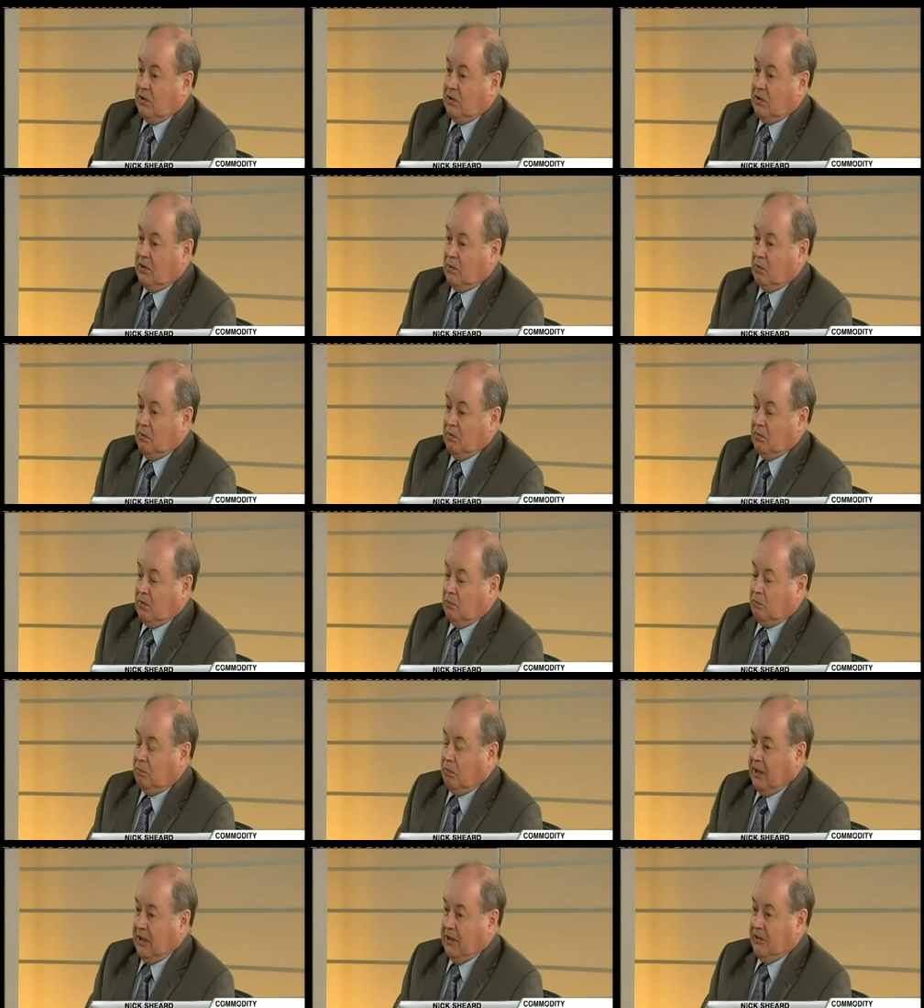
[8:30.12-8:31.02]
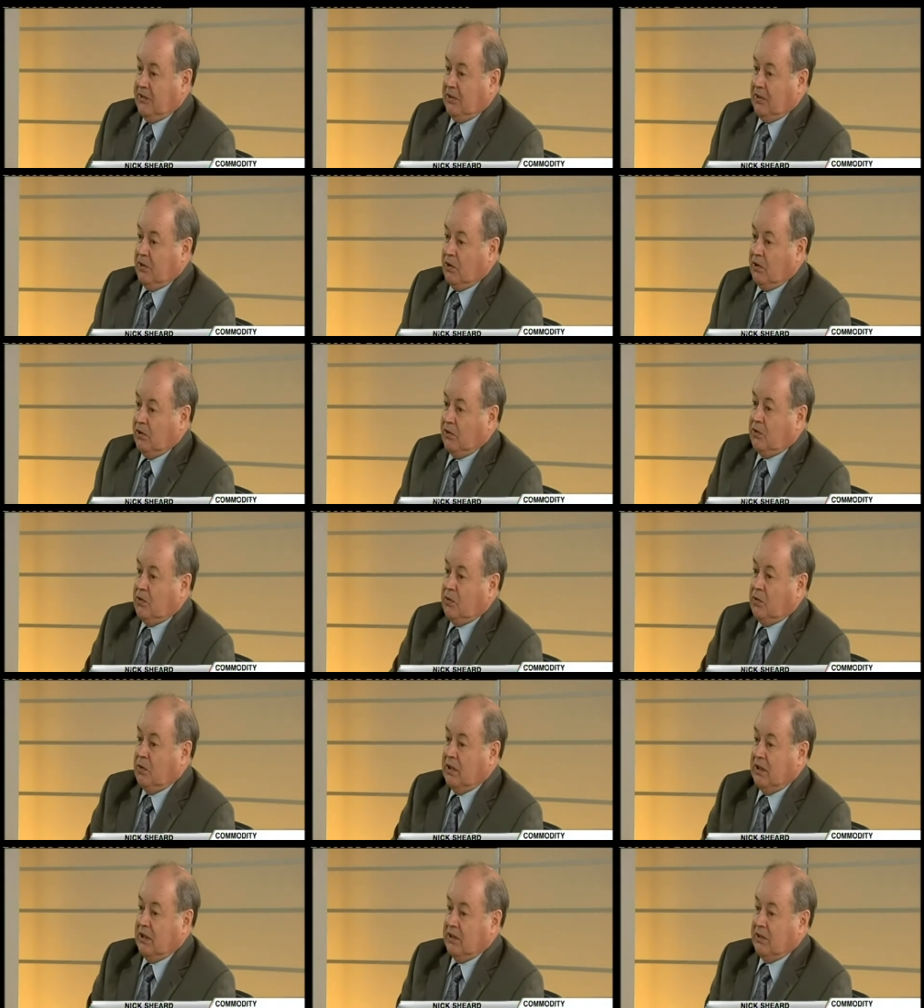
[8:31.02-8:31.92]
we're balancing those
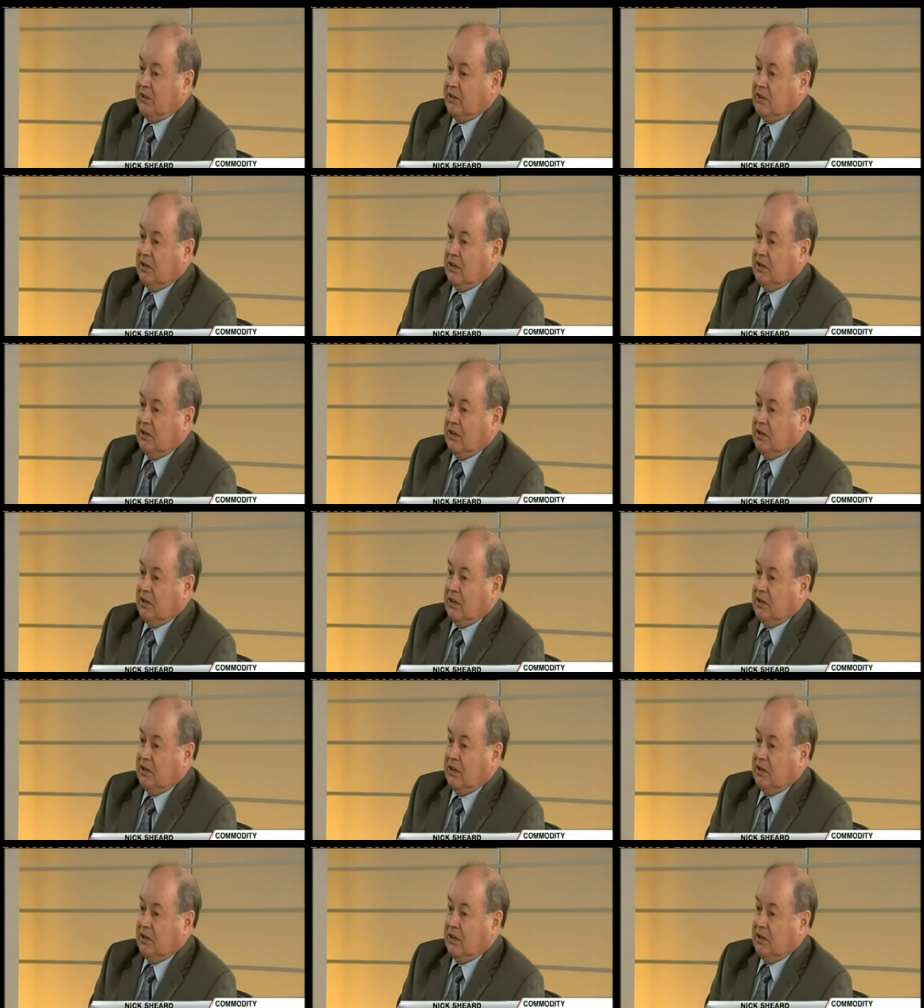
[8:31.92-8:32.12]
two acts.